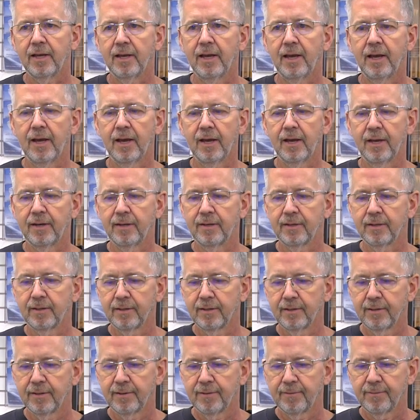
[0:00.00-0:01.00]
And
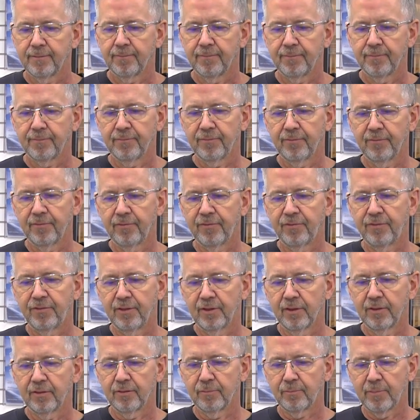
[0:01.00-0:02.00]

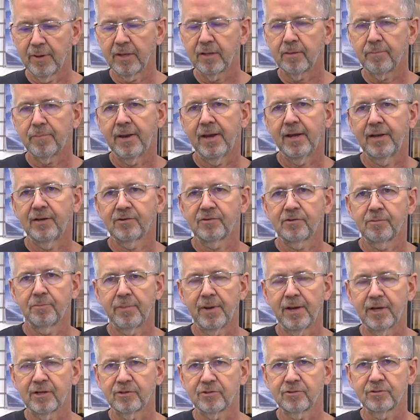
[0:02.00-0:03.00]
the belly pan is the
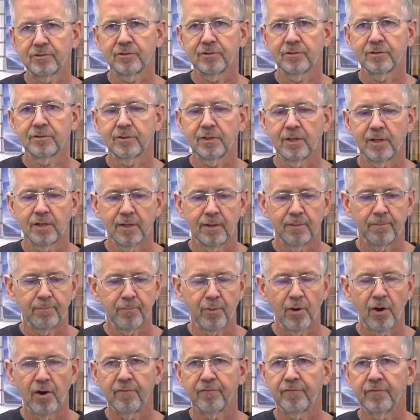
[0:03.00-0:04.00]
best part for
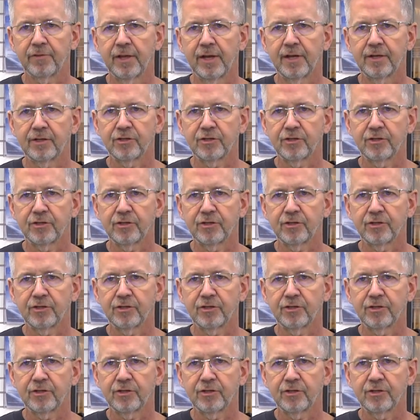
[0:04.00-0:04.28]
that job.